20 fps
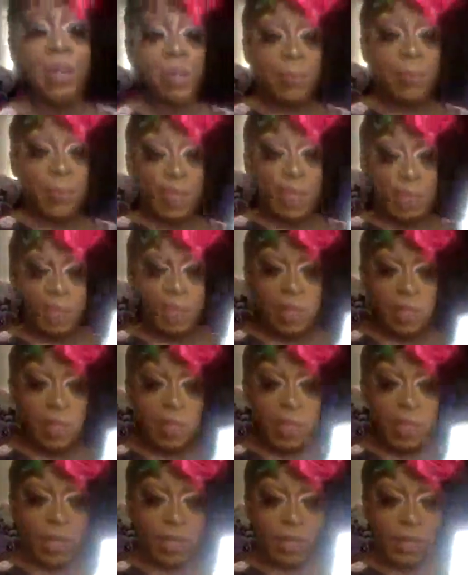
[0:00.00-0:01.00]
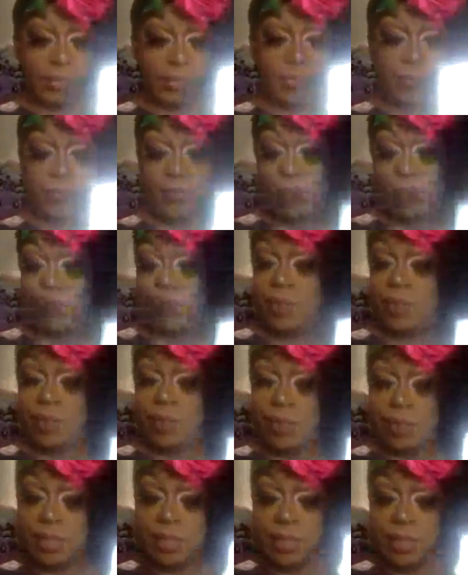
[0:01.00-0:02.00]
But here,
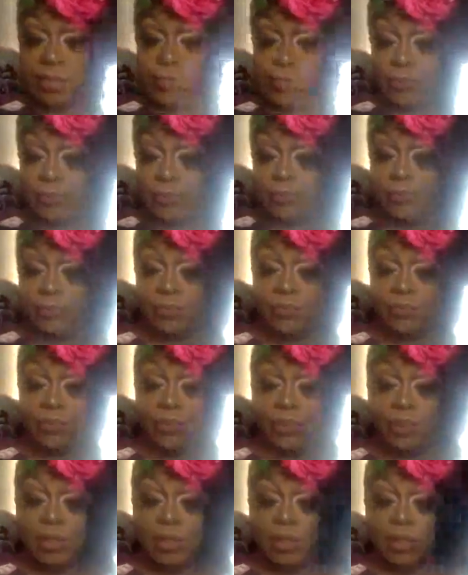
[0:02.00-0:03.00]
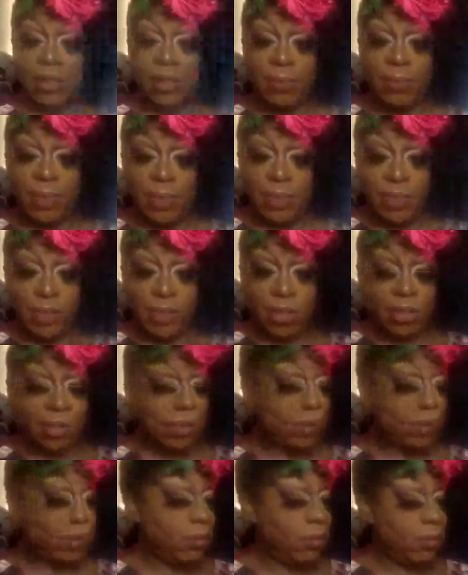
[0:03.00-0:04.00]
let's see. Too much.
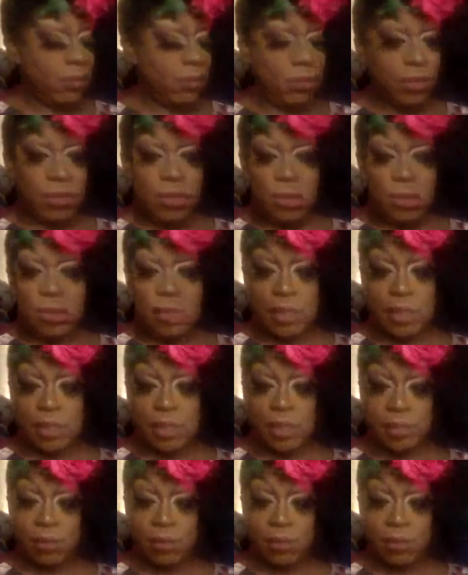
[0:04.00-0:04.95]
Let's see.